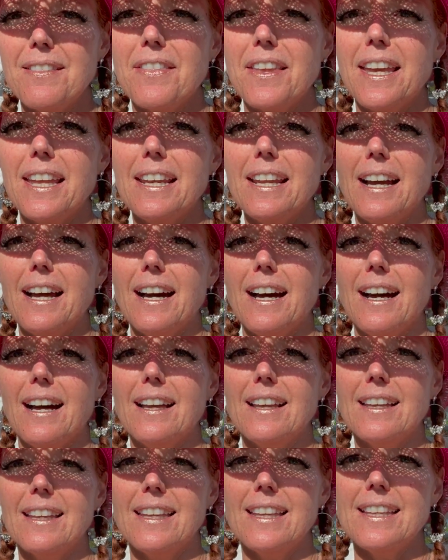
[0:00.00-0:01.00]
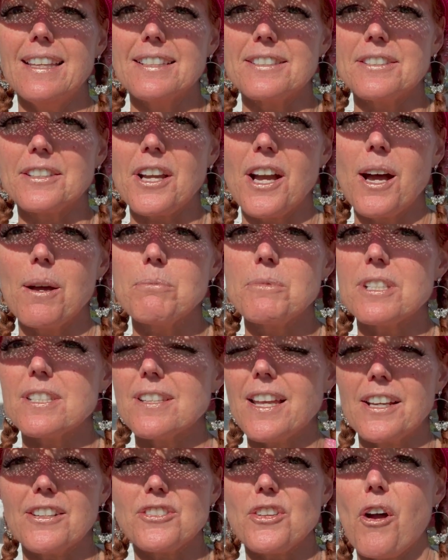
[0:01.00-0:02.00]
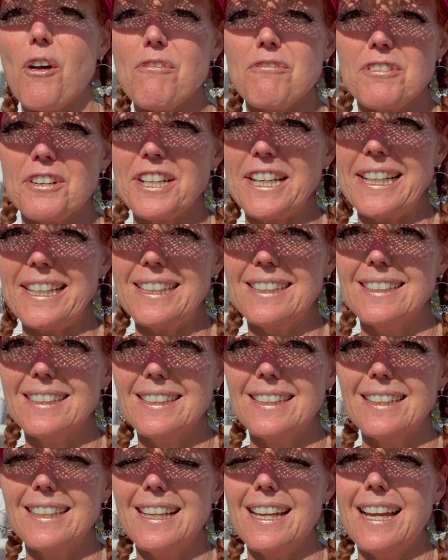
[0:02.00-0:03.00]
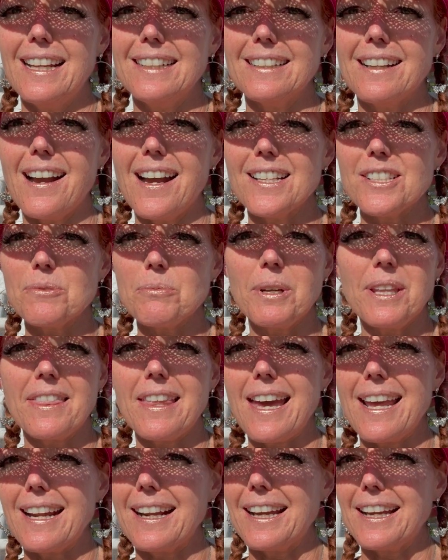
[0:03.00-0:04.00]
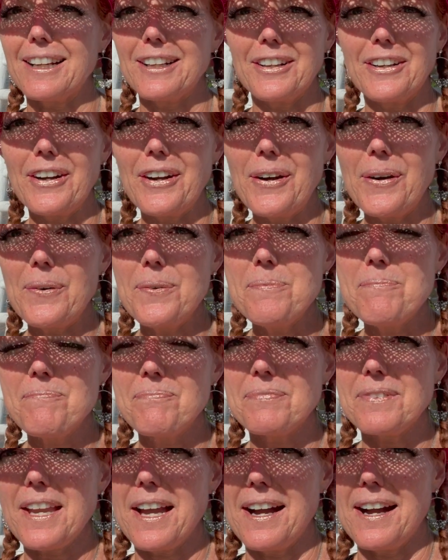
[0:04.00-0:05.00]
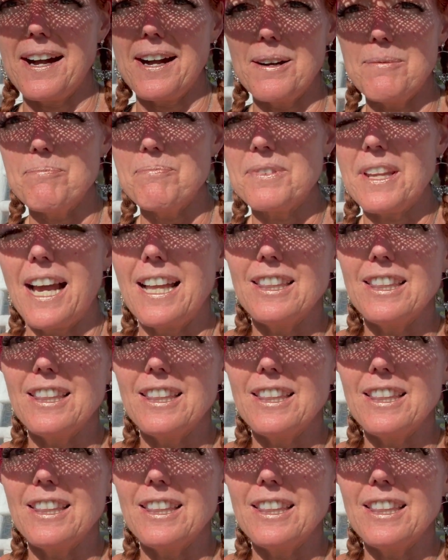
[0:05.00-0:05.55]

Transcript: that uh, he has come to set us all free. And guys, with that, I got to go. Um, I